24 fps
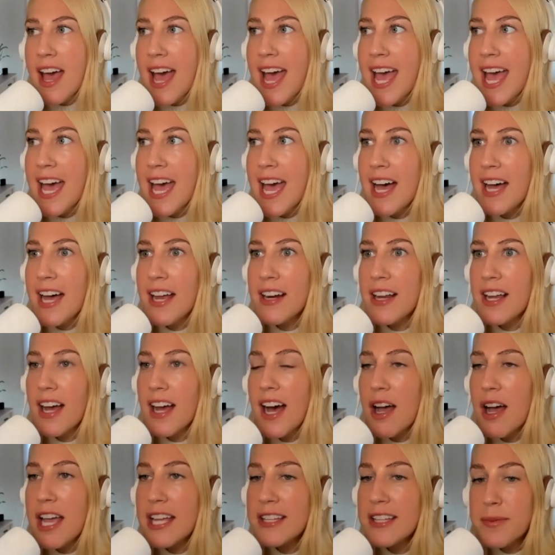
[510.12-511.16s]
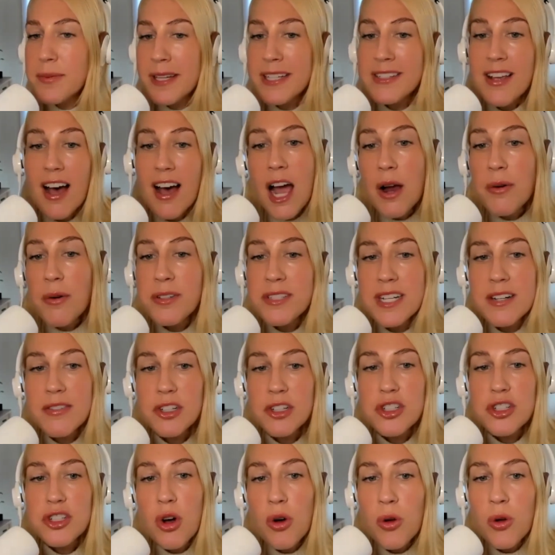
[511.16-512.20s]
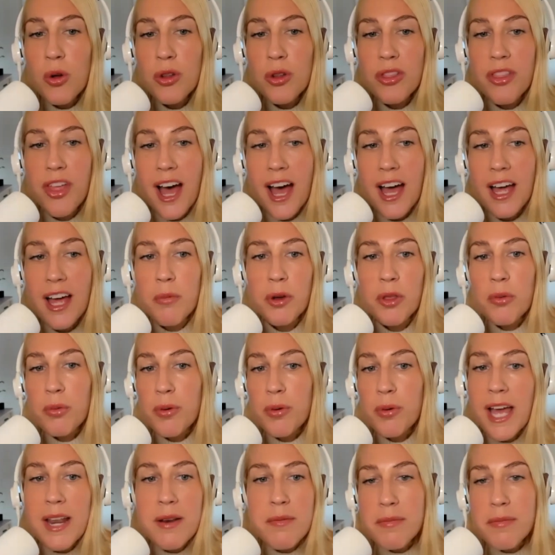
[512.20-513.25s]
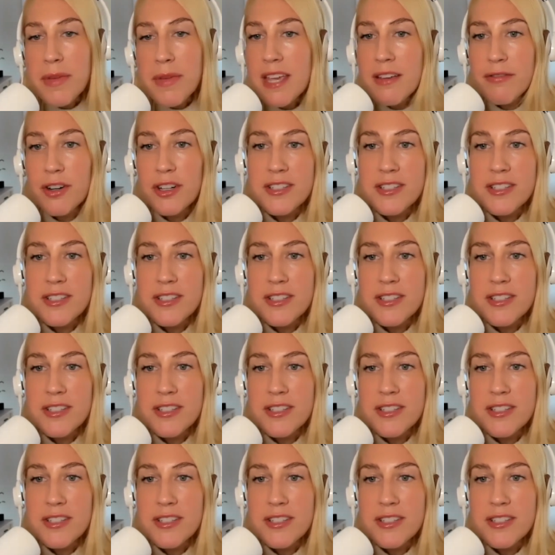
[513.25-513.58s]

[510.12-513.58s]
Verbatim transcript: And it's because I was never told that with red meat,